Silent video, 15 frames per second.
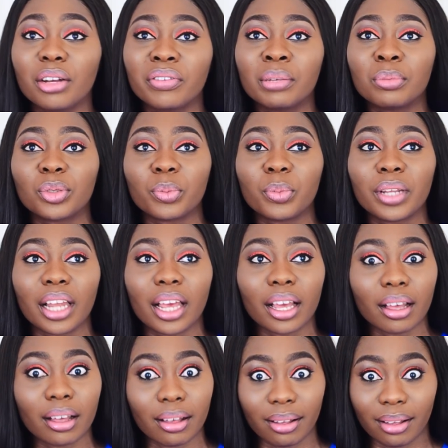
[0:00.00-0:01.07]
of him to be
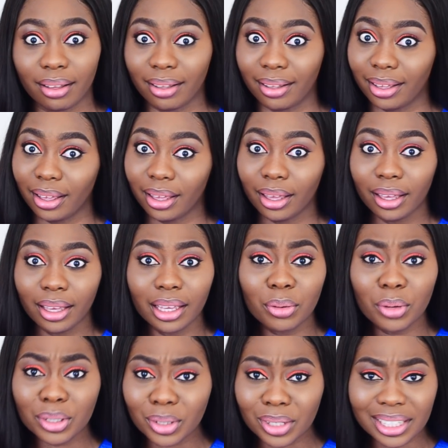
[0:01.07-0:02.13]
like, he
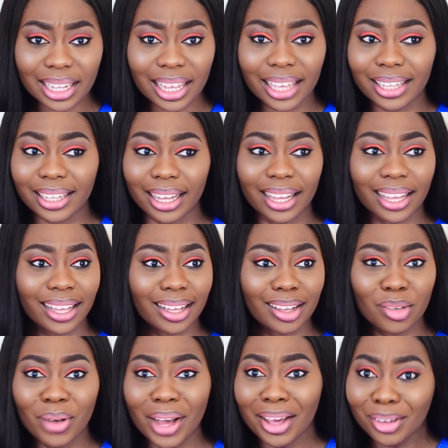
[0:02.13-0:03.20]
was just like,
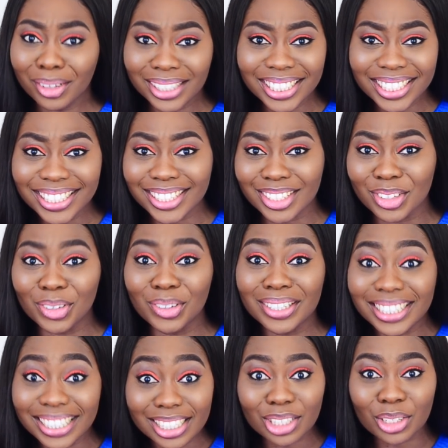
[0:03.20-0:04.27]
why all this,
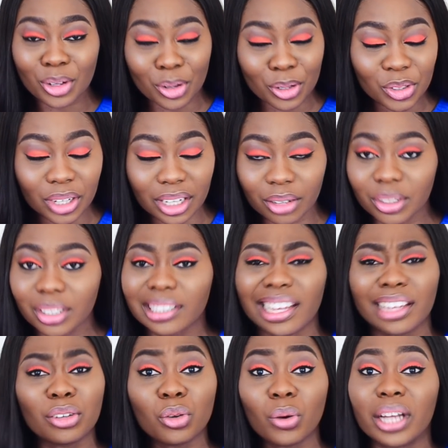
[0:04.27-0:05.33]
disclosure? And I was just
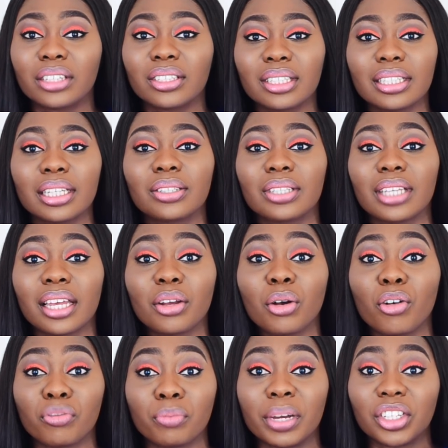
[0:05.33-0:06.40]
like, no, I just needed to get it
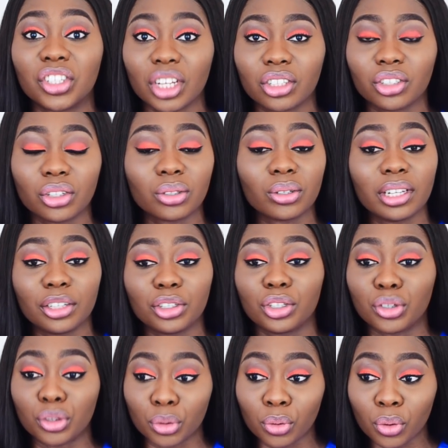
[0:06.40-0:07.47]
off my chest just to let
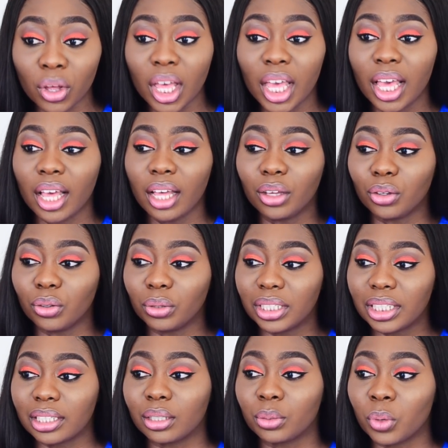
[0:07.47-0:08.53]
you know,
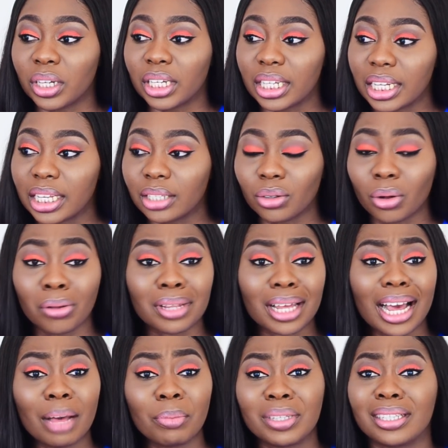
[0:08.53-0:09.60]
this is what it is. All the
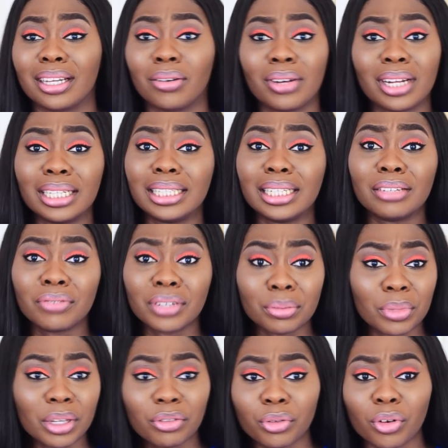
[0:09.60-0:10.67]
habits that God had delivered
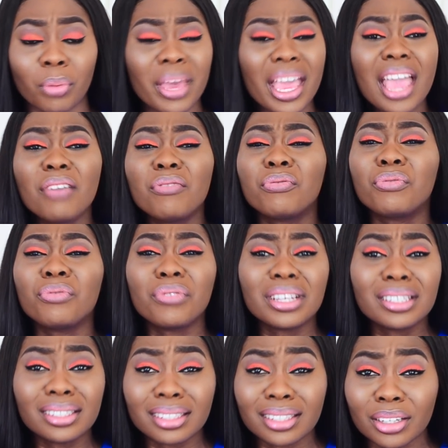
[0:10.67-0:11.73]
me from,
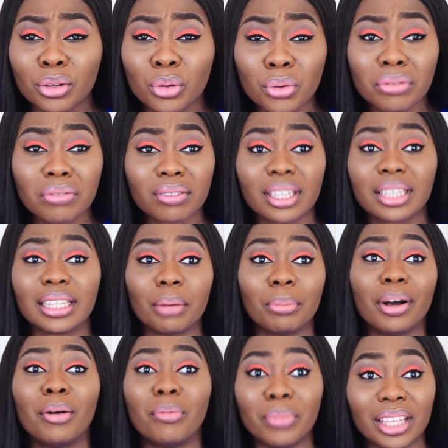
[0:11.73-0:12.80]
every single thing
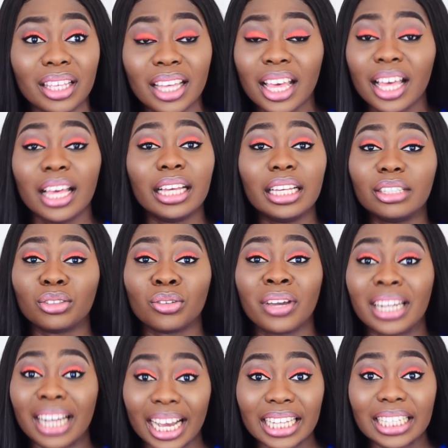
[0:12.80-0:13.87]
about me is not
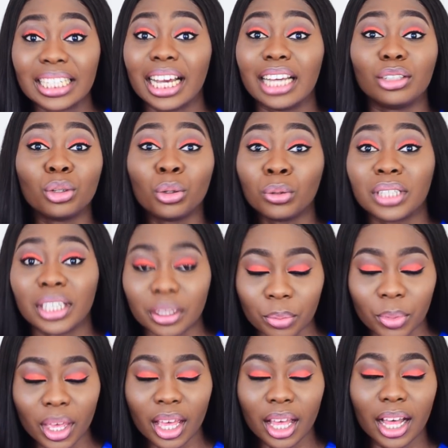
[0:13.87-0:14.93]
in hiding. I told
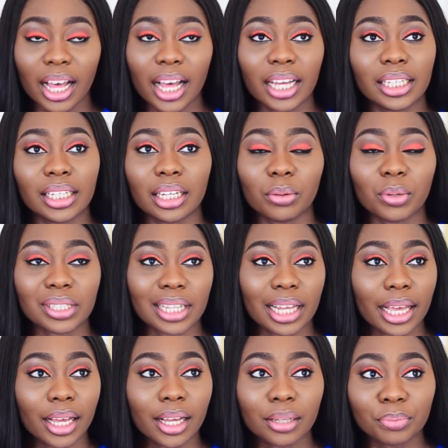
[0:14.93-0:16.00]
him, and he was
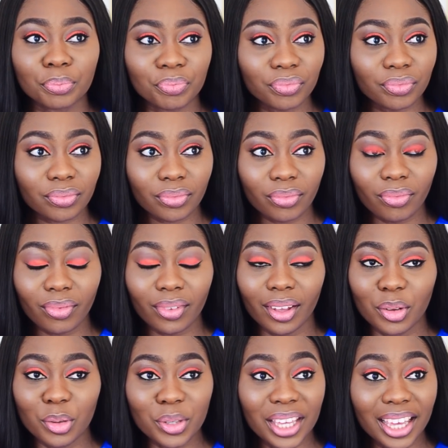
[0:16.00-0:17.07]
like,
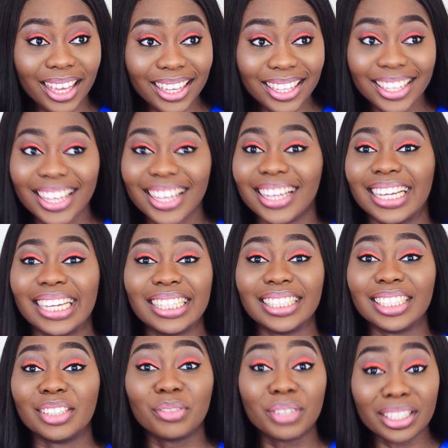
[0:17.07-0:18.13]
okay.
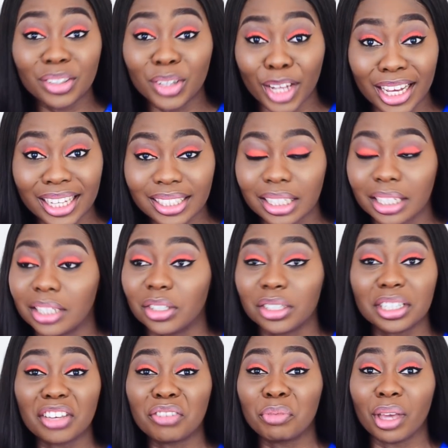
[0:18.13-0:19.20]
And you guys, he
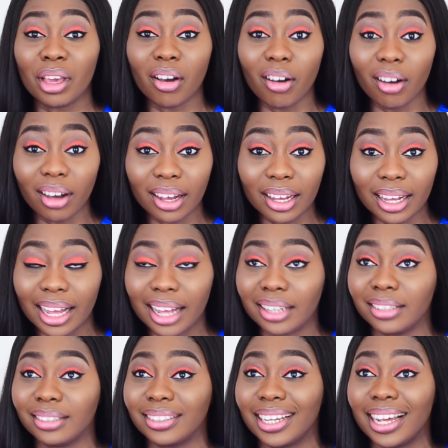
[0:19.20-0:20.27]
just gave me a hug,
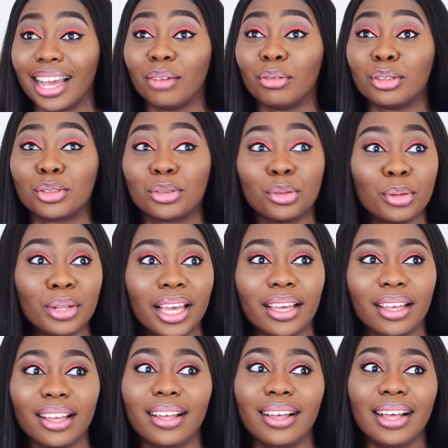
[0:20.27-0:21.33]
and I was so
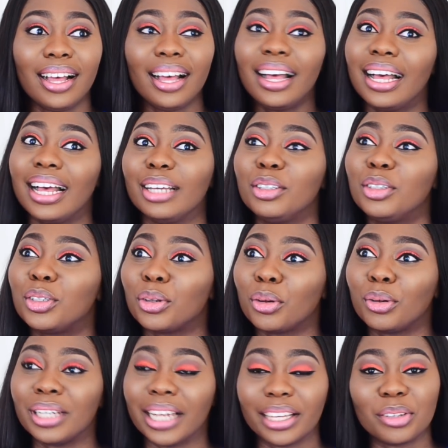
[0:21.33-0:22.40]
like, are you
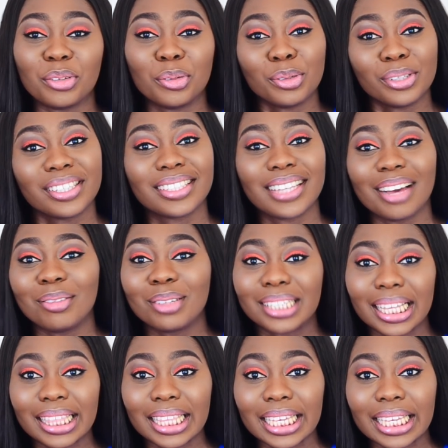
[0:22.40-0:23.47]
sure, like, this guy won't
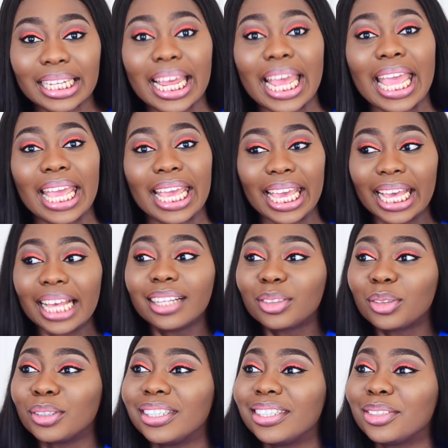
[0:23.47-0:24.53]
start thinking that,
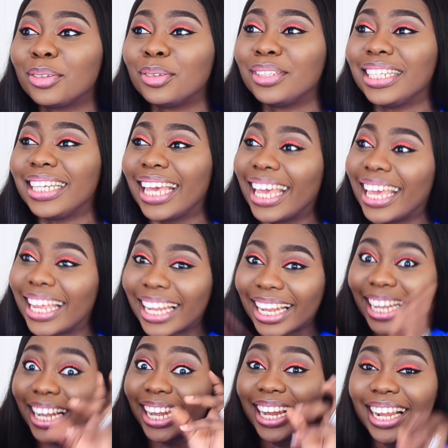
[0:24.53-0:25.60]
so this good
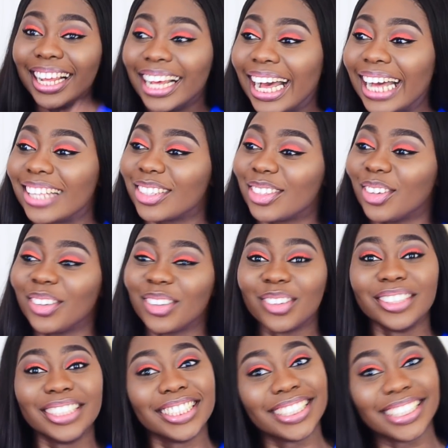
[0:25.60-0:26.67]
girl has done
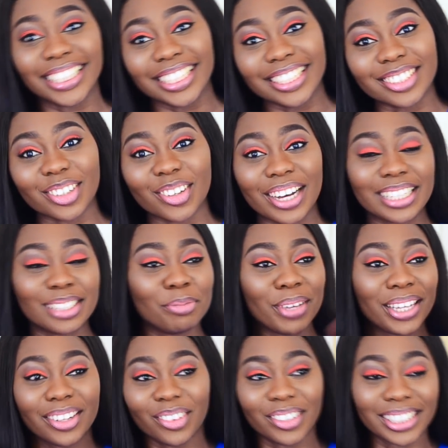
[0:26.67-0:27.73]
all these things or has
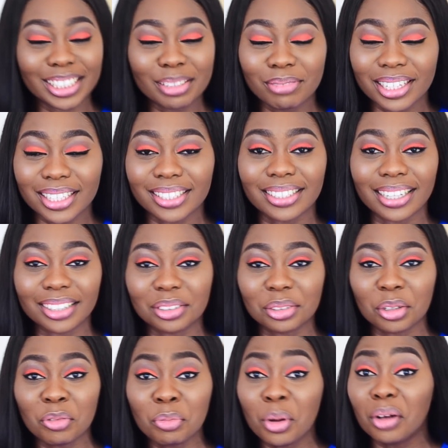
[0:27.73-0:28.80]
been all these places and
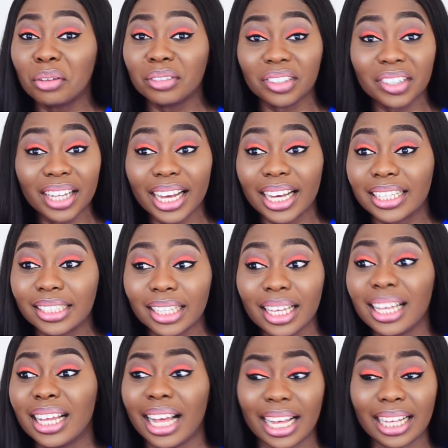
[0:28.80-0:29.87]
stuff. But you guys,
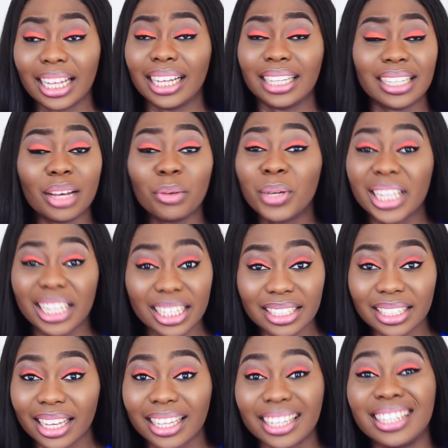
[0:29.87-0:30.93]
a week
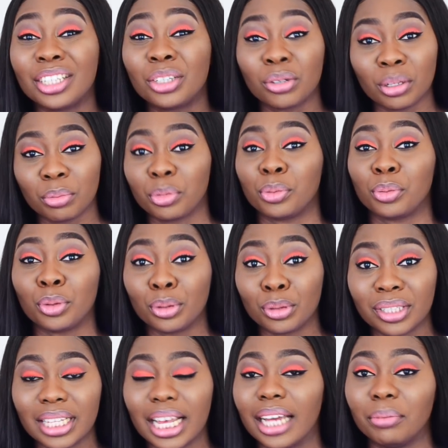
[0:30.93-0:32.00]
later he literally
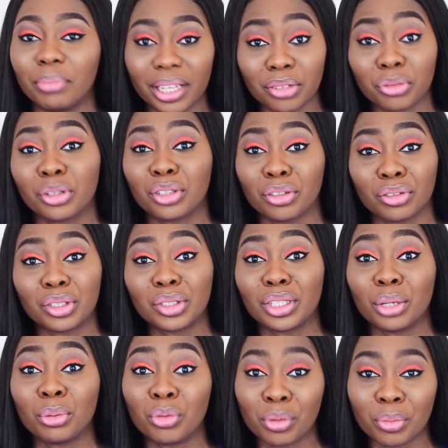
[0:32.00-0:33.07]
proposed, and by the grace of God
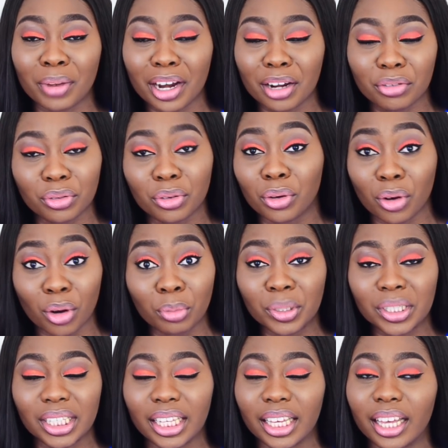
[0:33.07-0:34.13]
today we've been married for
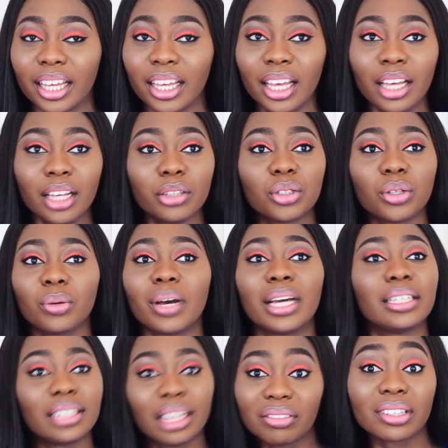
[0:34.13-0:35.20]
almost a year. So,
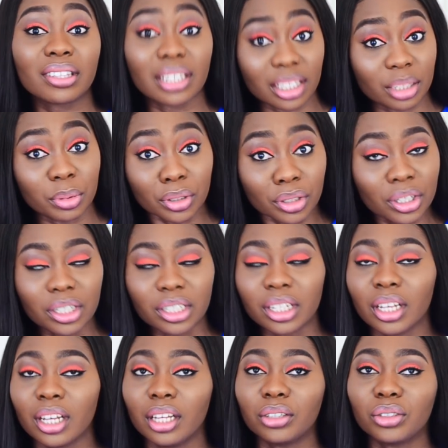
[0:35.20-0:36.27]
and everything has been good.
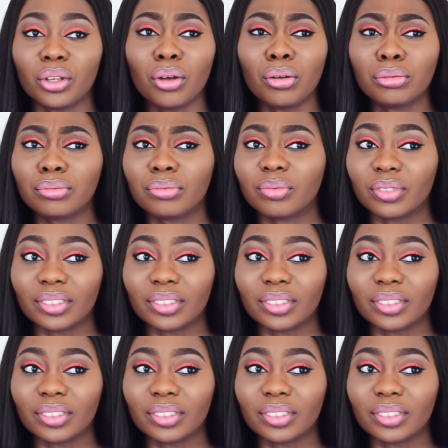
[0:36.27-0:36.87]
So